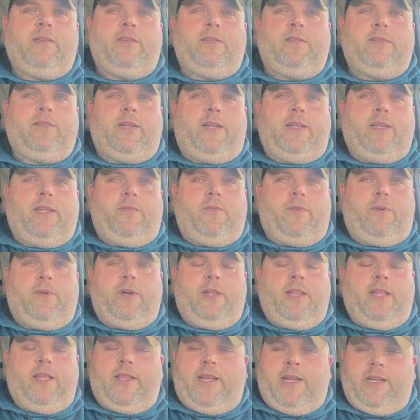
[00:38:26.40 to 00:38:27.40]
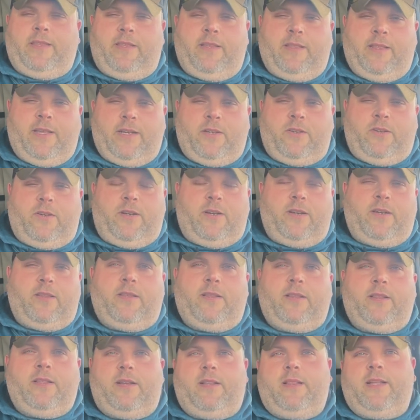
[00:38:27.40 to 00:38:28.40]
I never really liked the
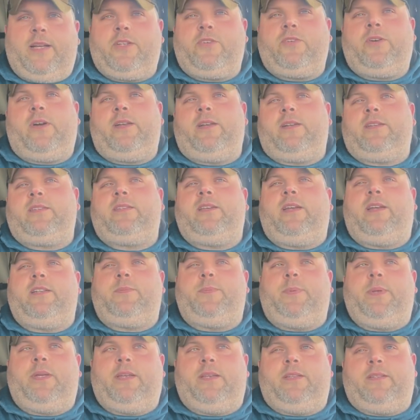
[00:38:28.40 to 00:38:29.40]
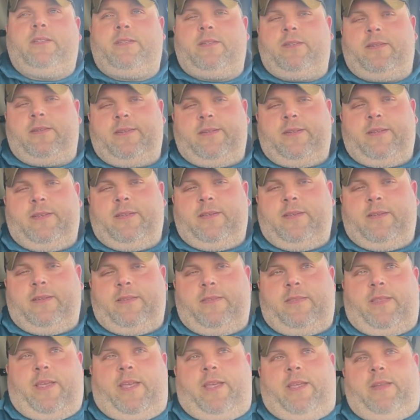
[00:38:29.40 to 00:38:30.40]
electronic sets because
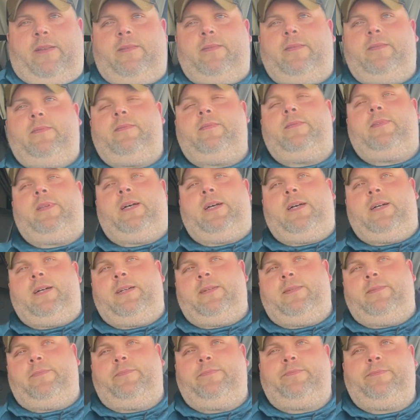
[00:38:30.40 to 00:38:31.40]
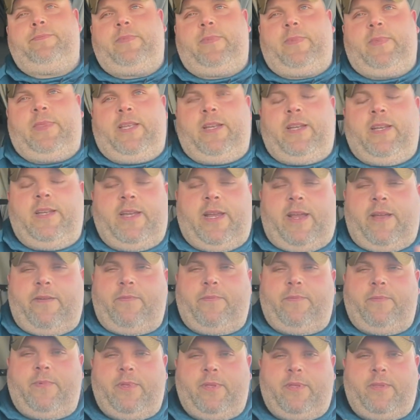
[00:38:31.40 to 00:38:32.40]
they didn't
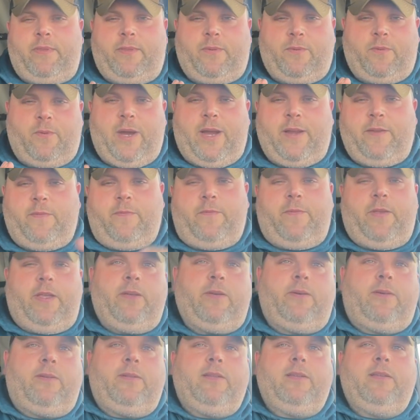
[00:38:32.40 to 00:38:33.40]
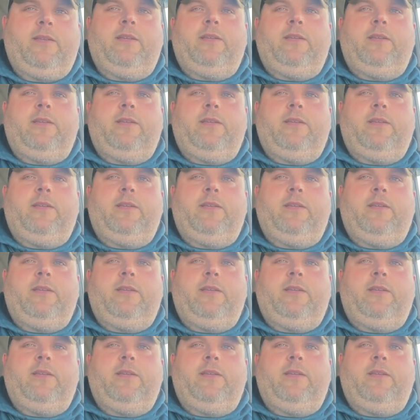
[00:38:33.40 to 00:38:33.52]
have the right feel.